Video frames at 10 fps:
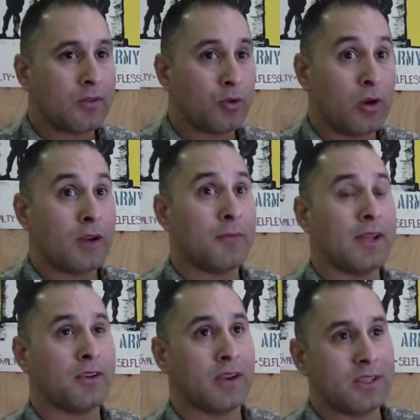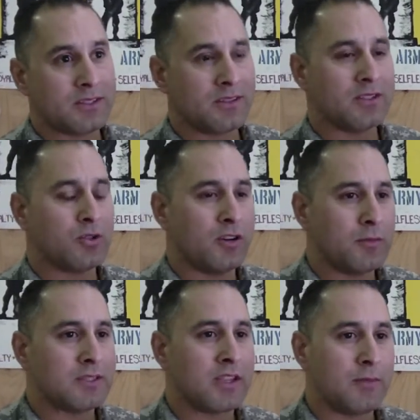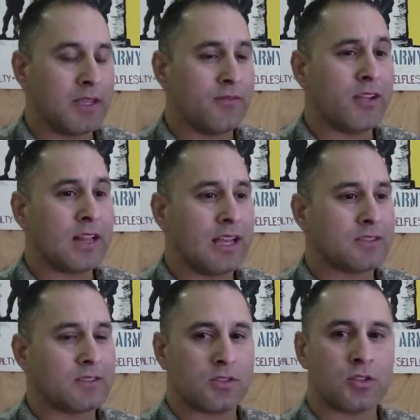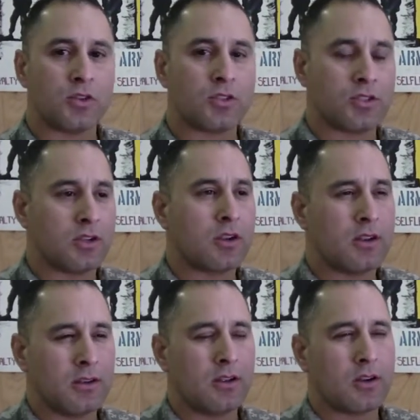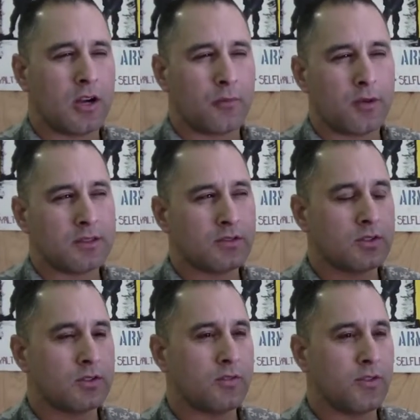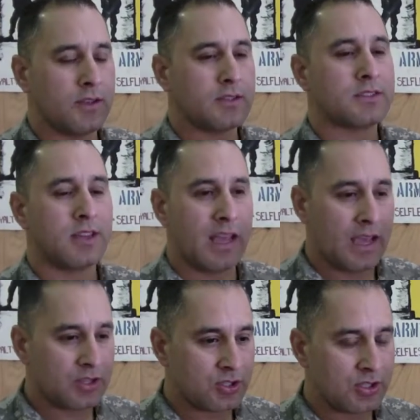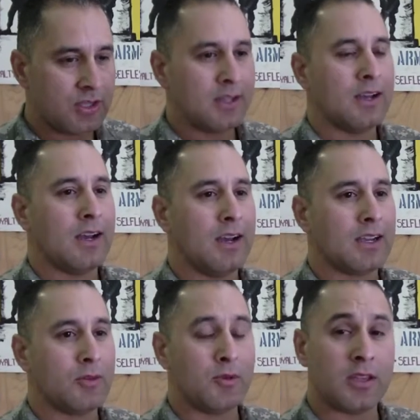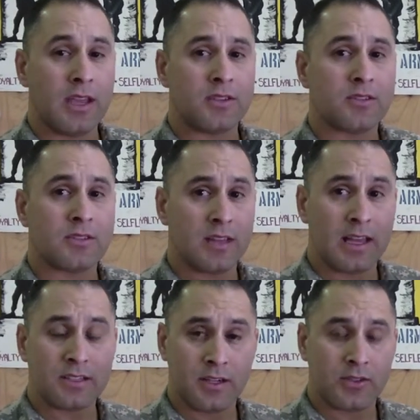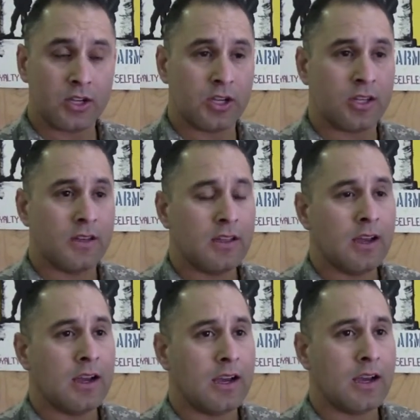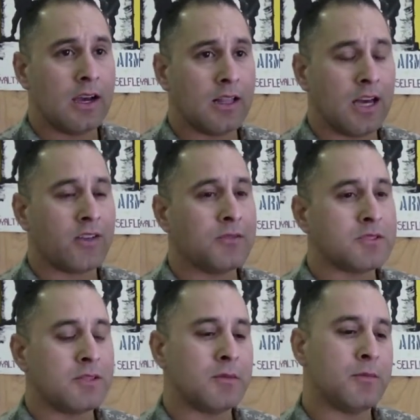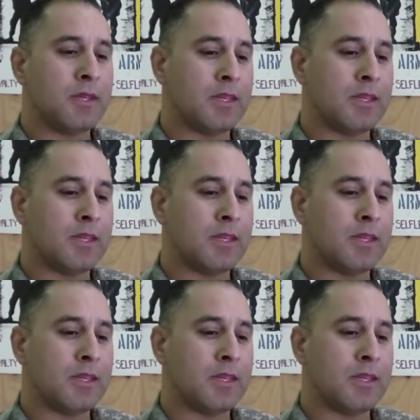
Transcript: throughout my duration, the 12 months, I've been giving classes to soldiers on comprehensive soldier fitness / communication / hunt the good. A lot of them seem to